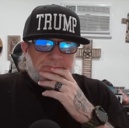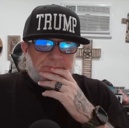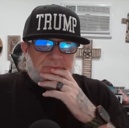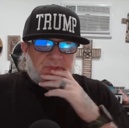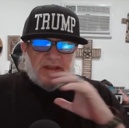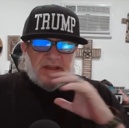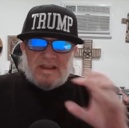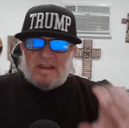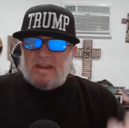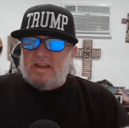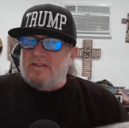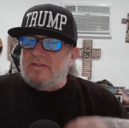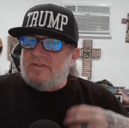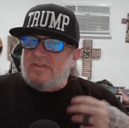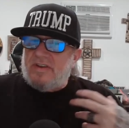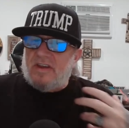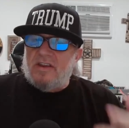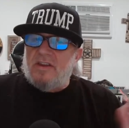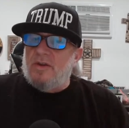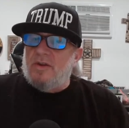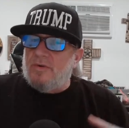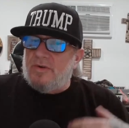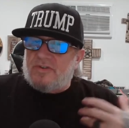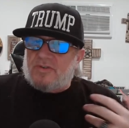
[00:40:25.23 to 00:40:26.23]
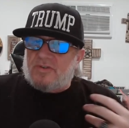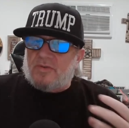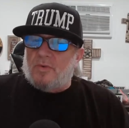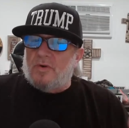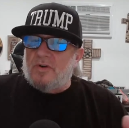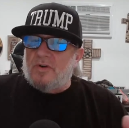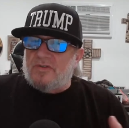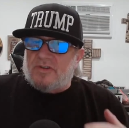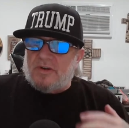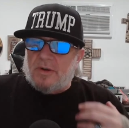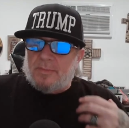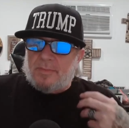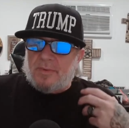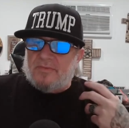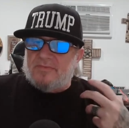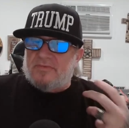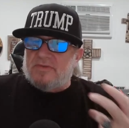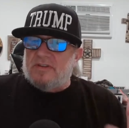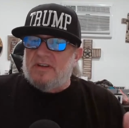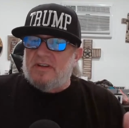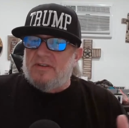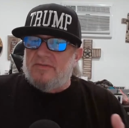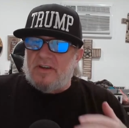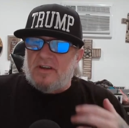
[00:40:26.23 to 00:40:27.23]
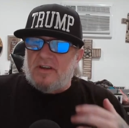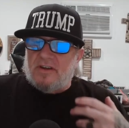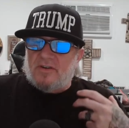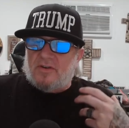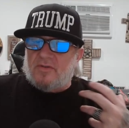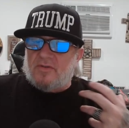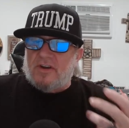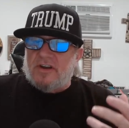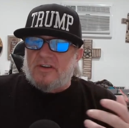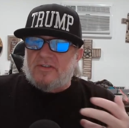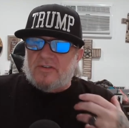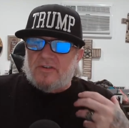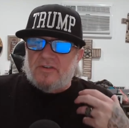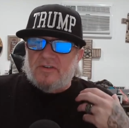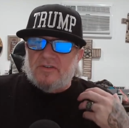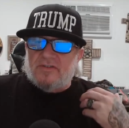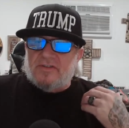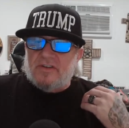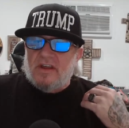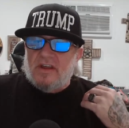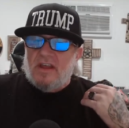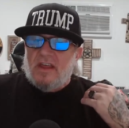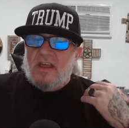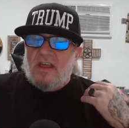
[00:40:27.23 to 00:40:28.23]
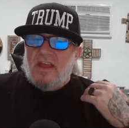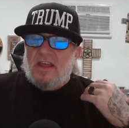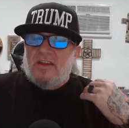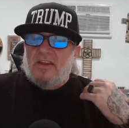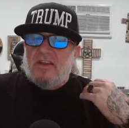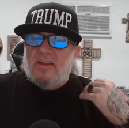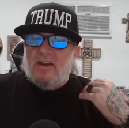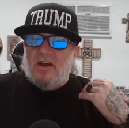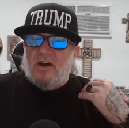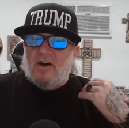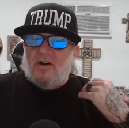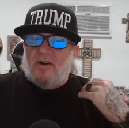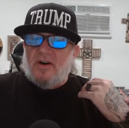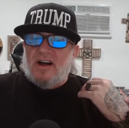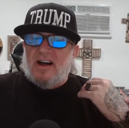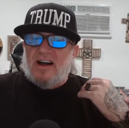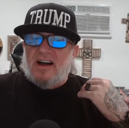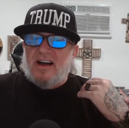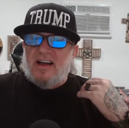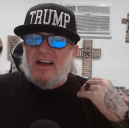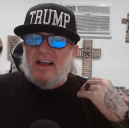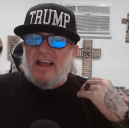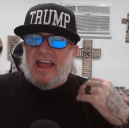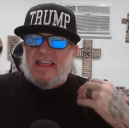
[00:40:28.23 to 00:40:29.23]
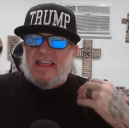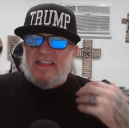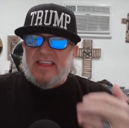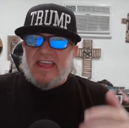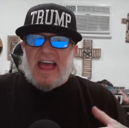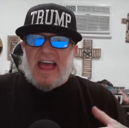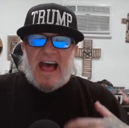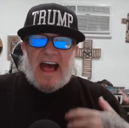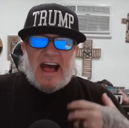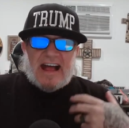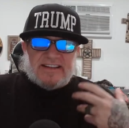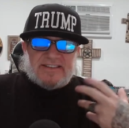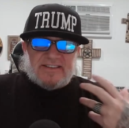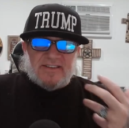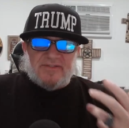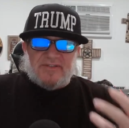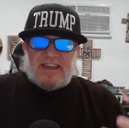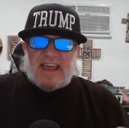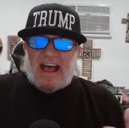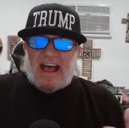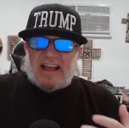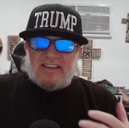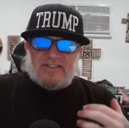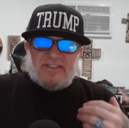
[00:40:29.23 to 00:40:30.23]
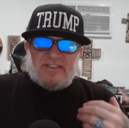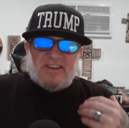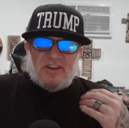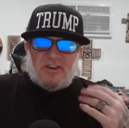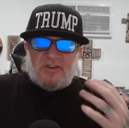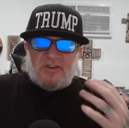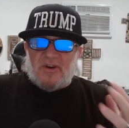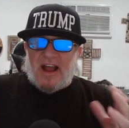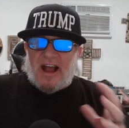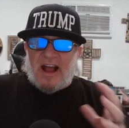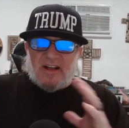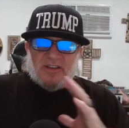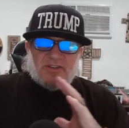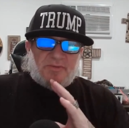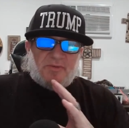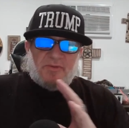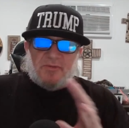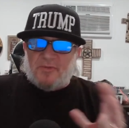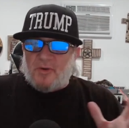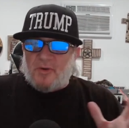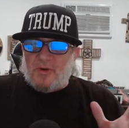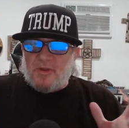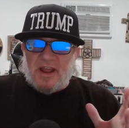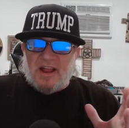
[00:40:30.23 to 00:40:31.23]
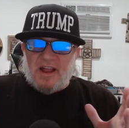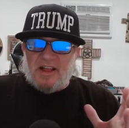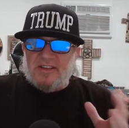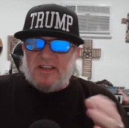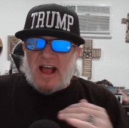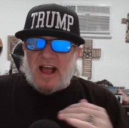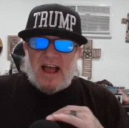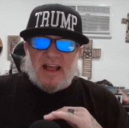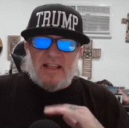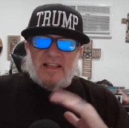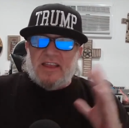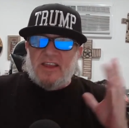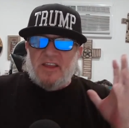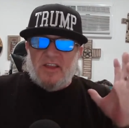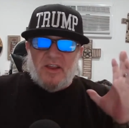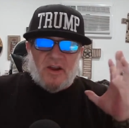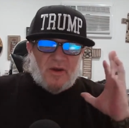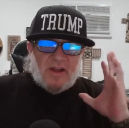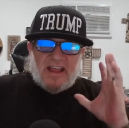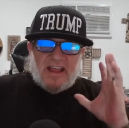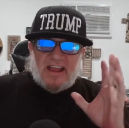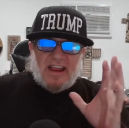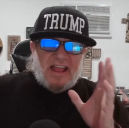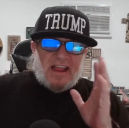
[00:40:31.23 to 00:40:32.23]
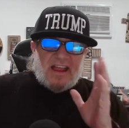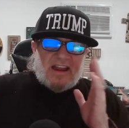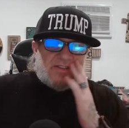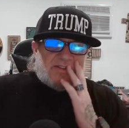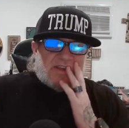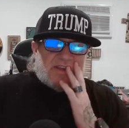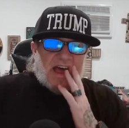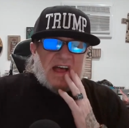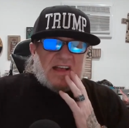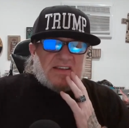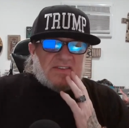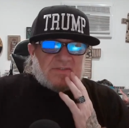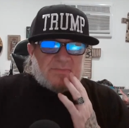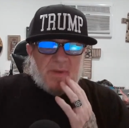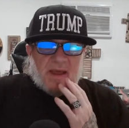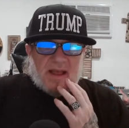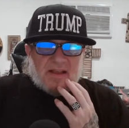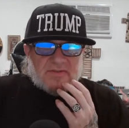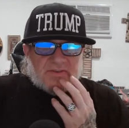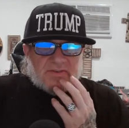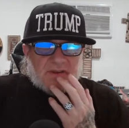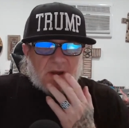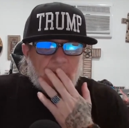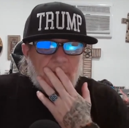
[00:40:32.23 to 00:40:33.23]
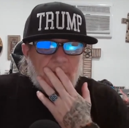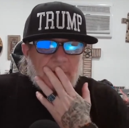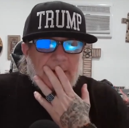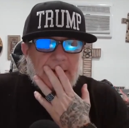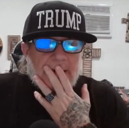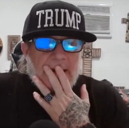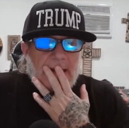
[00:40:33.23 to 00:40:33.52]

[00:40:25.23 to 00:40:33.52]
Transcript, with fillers: the continuous worship of living creatures, you know, uh, and the act of casting crowns before the high, that you know, and, and, it does, man. So,